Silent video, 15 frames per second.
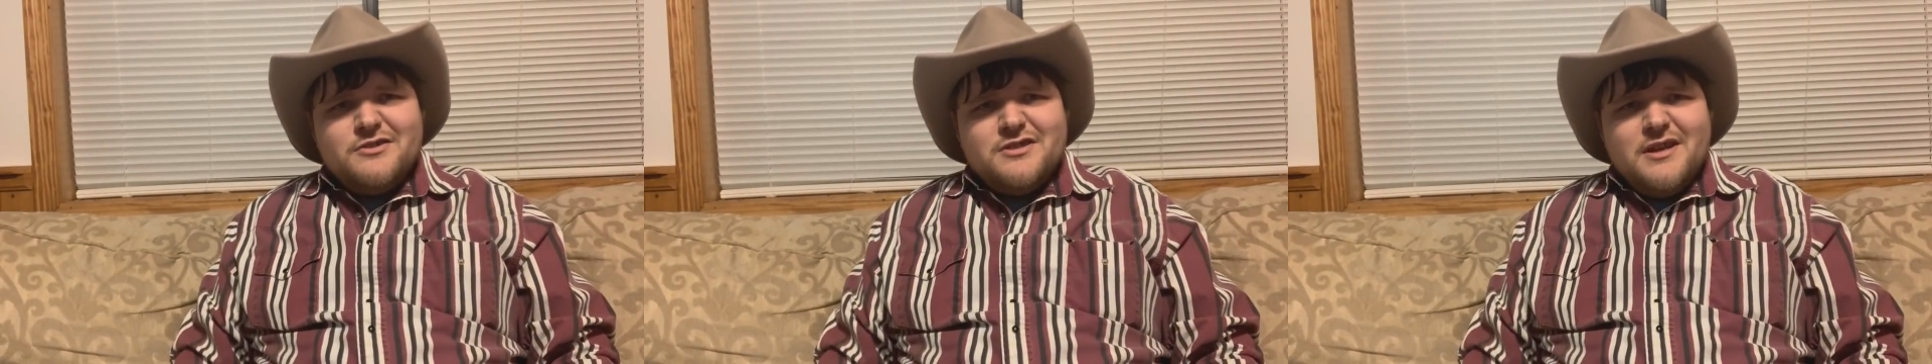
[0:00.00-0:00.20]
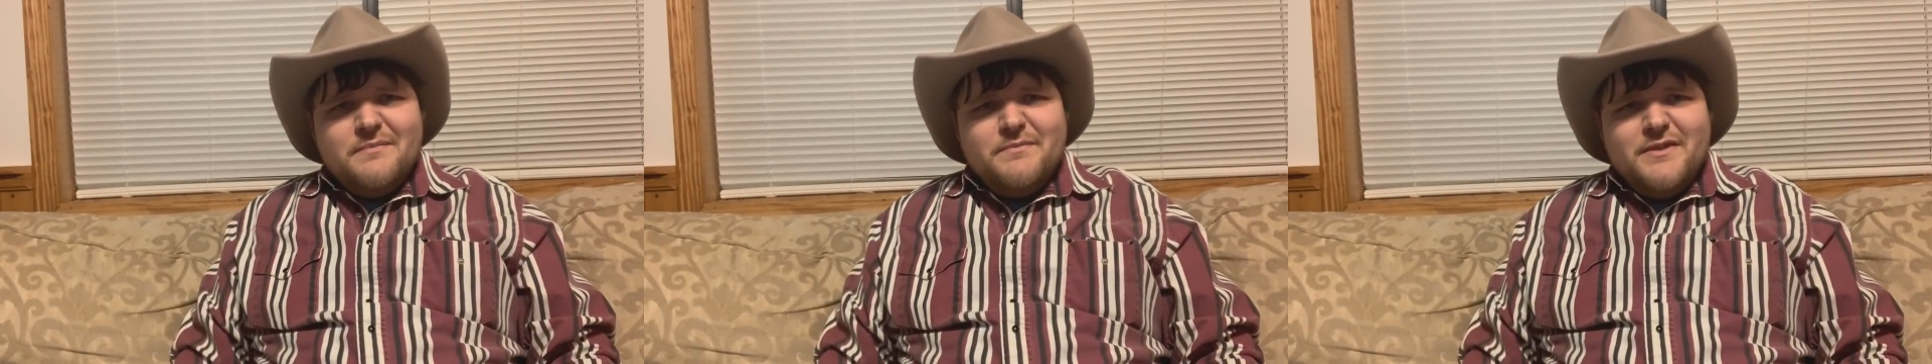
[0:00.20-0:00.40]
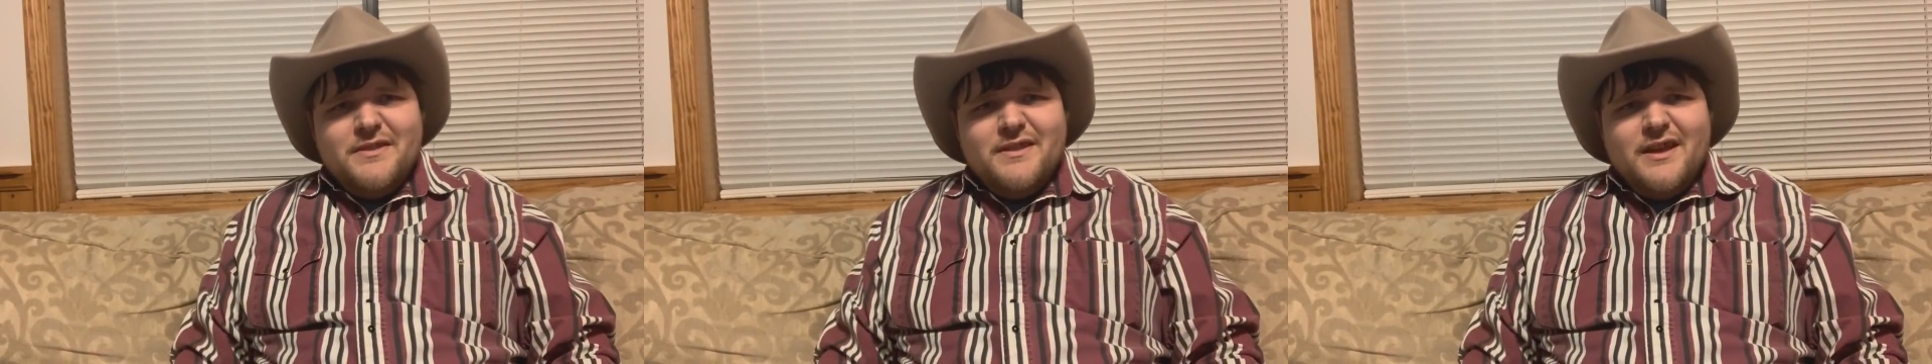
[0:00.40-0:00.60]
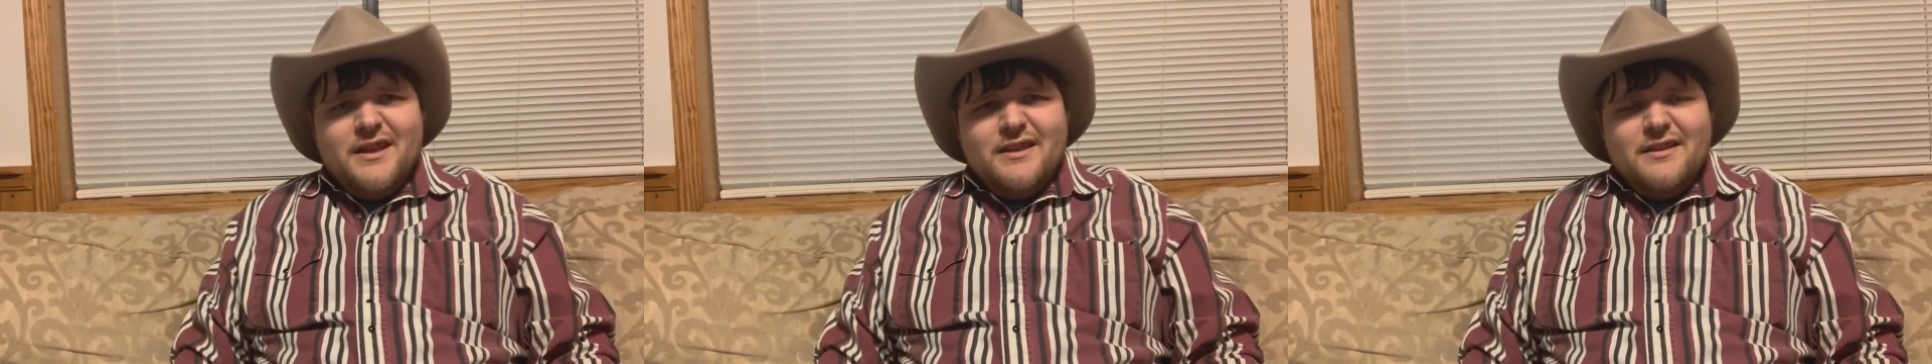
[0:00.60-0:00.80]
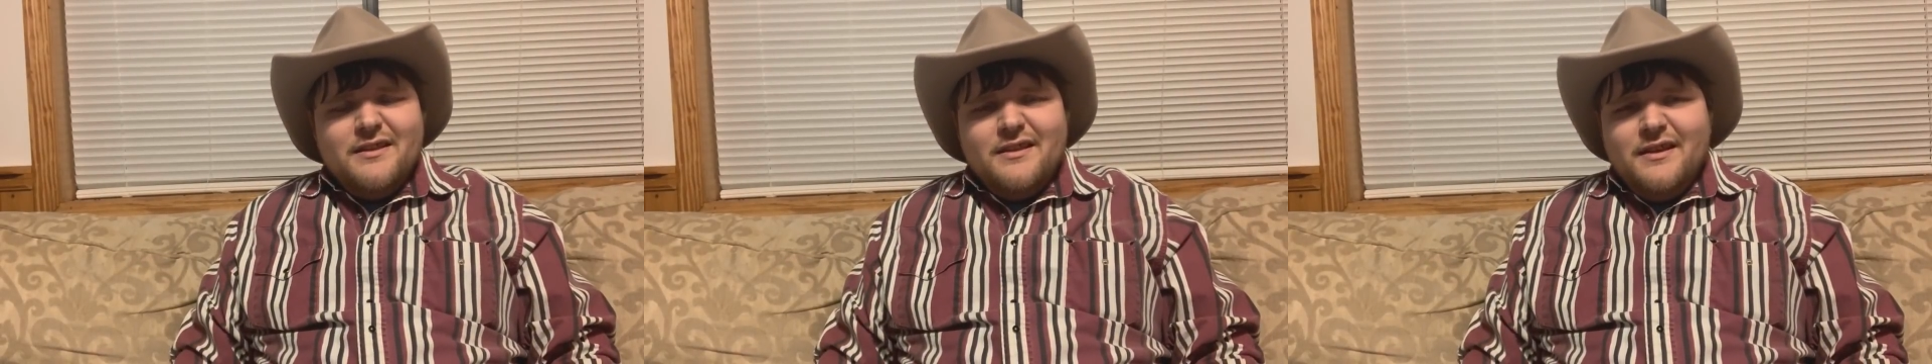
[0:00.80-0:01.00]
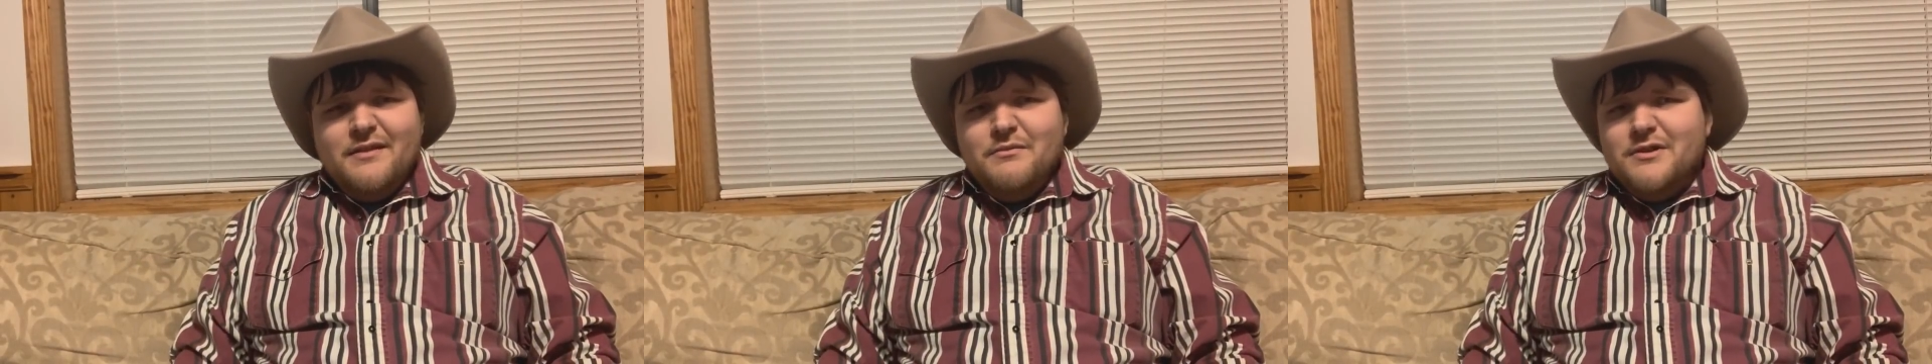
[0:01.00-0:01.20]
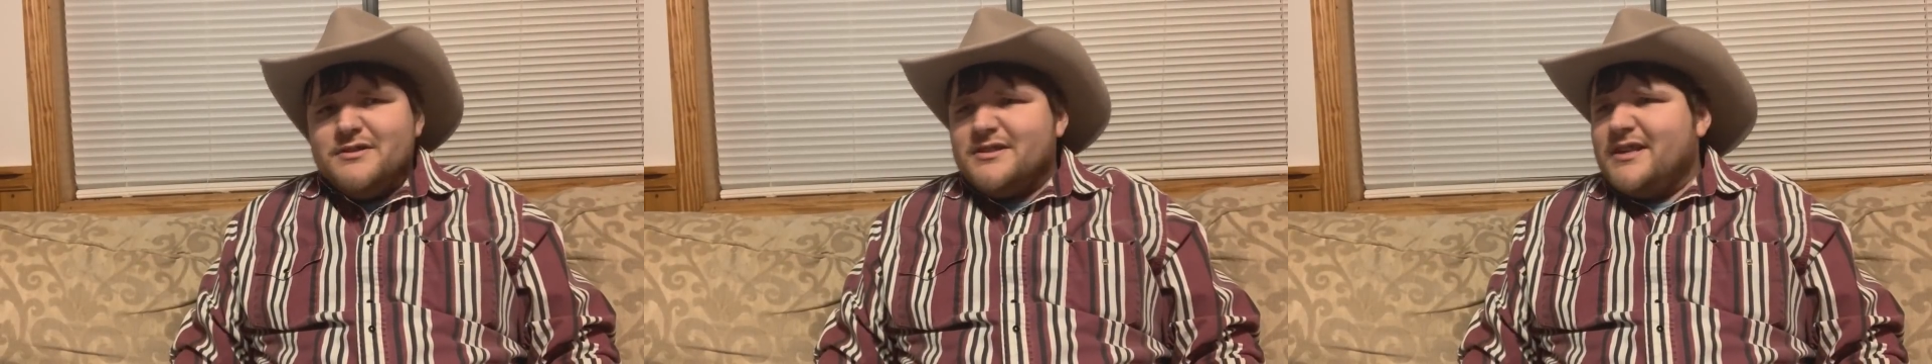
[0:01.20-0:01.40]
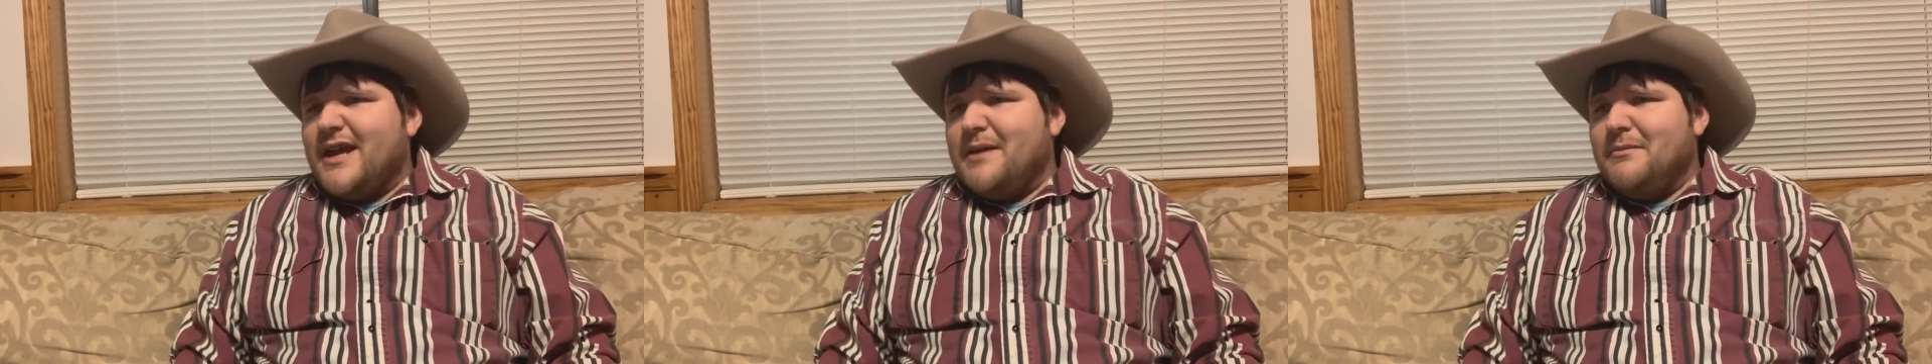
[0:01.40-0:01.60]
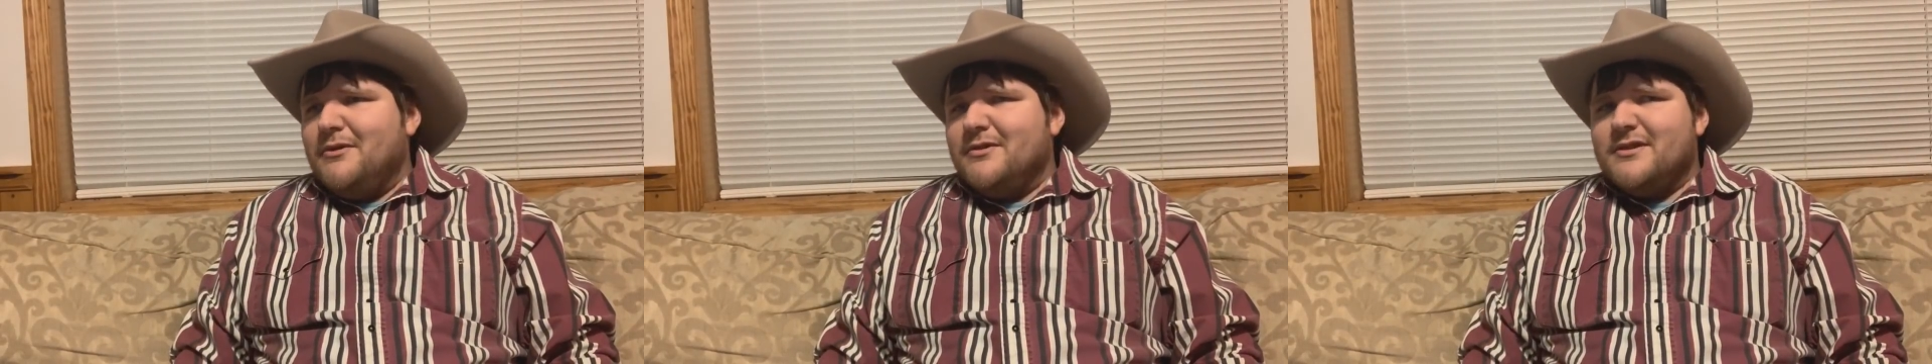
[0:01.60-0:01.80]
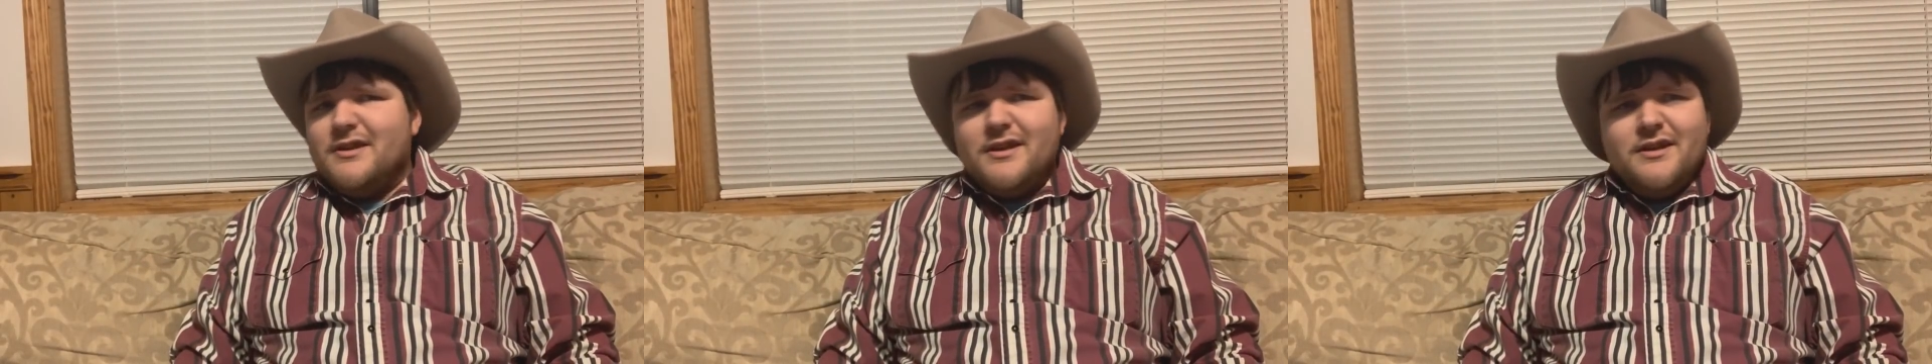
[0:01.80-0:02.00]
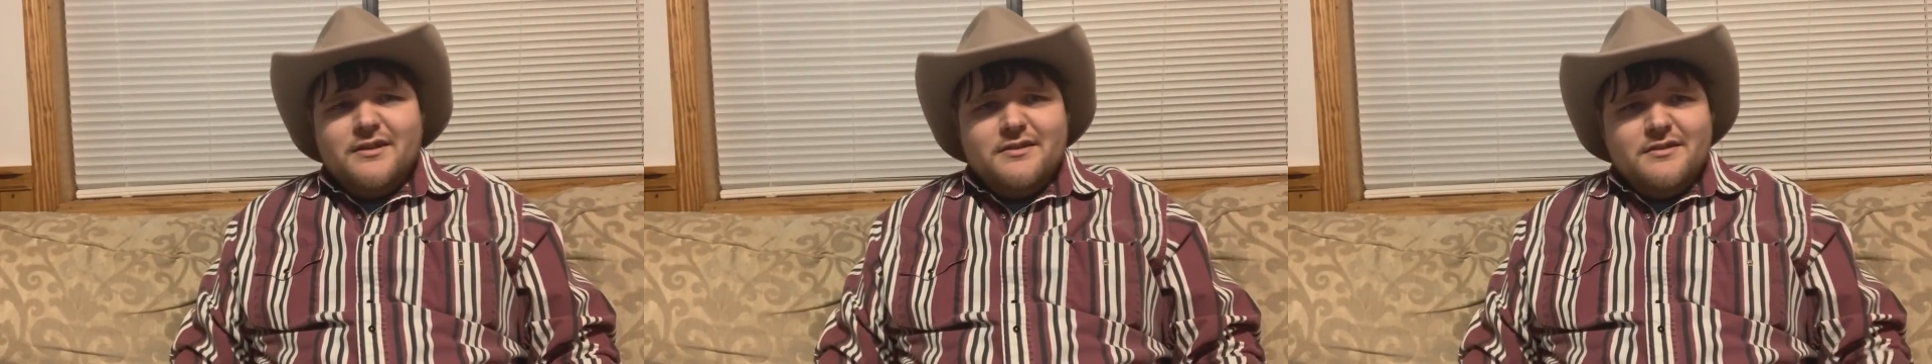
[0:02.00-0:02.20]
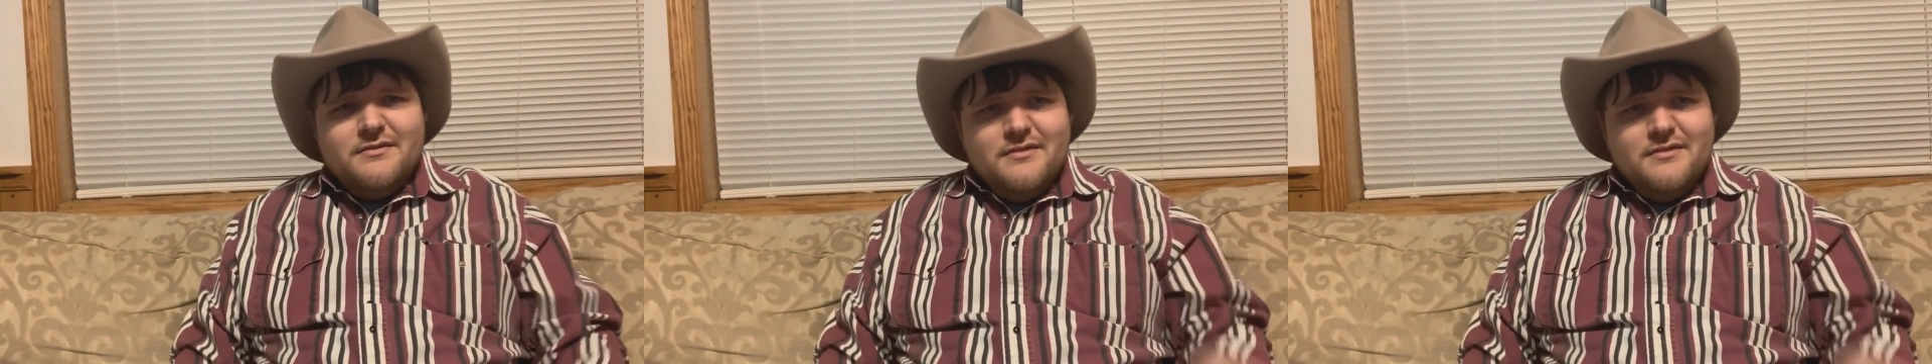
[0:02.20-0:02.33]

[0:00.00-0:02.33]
or something that he wasn't able to